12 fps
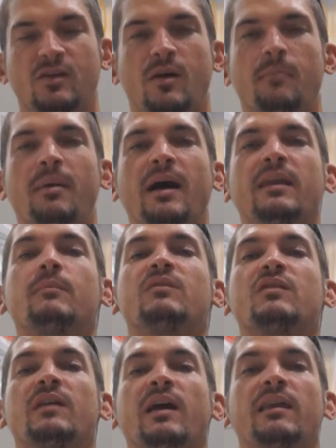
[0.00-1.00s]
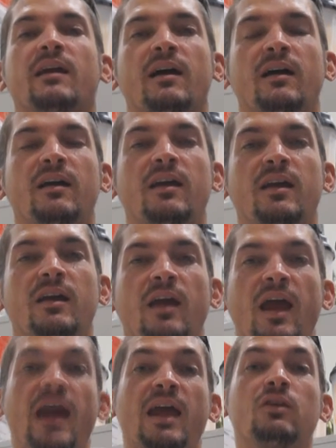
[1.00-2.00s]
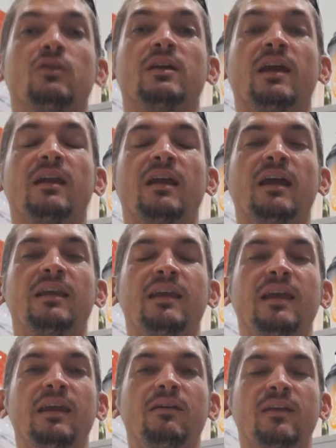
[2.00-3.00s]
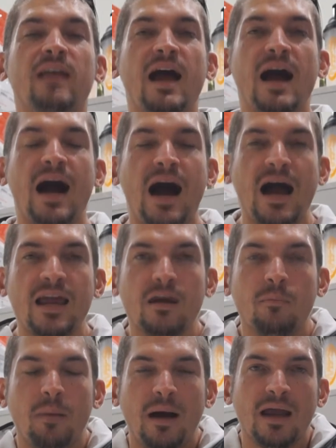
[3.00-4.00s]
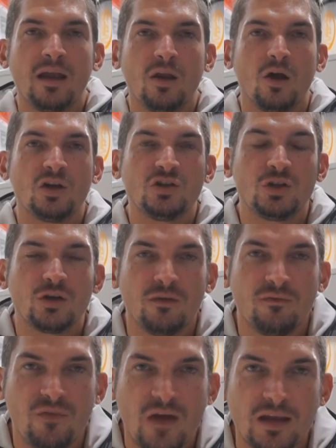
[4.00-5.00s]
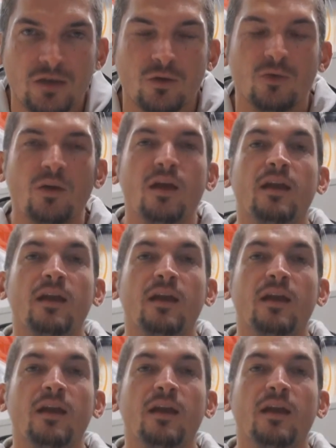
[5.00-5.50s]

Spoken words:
Combine them together and you get an even higher biological value.